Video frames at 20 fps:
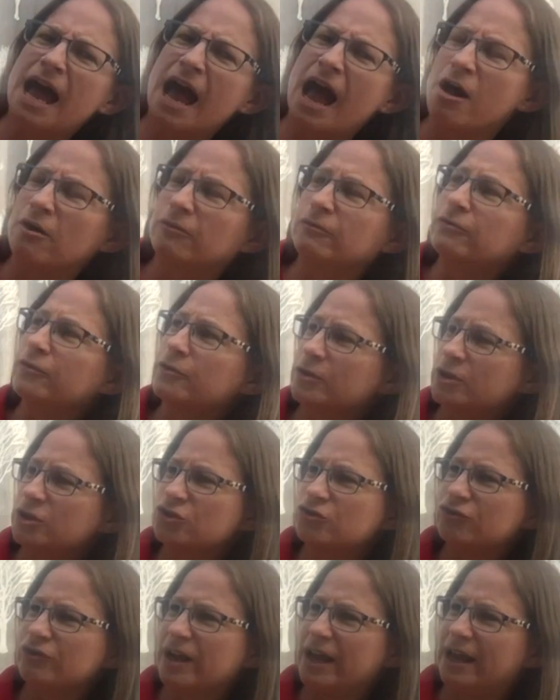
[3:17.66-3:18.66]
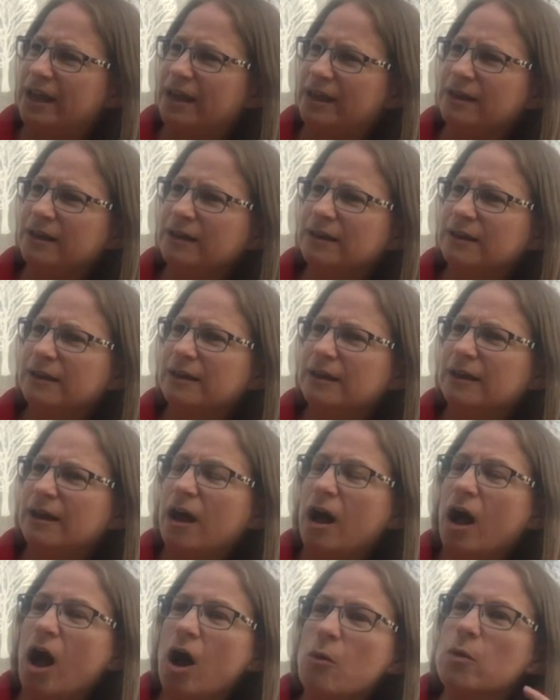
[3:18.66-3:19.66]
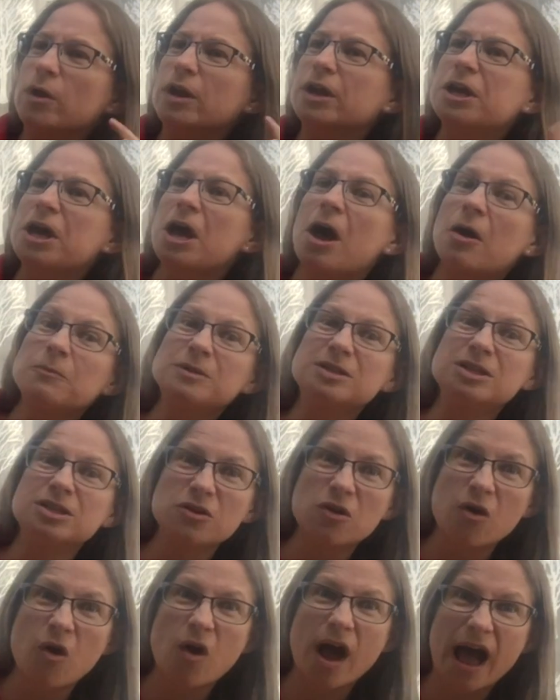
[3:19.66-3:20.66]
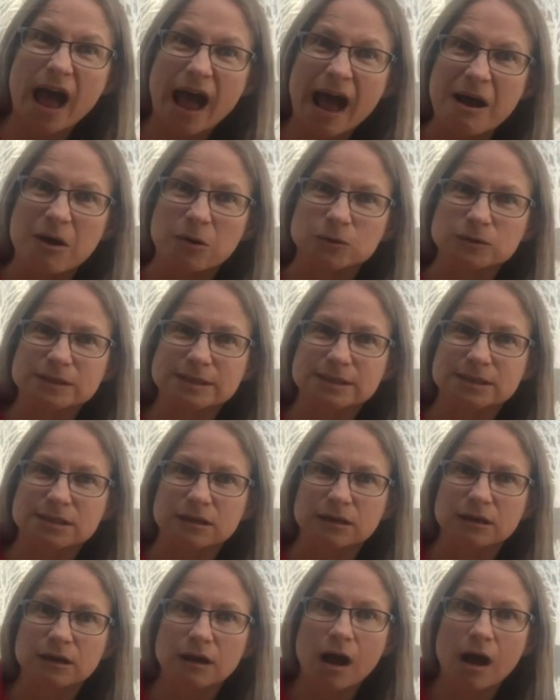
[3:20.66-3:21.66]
down from the tree. I want to come to your house.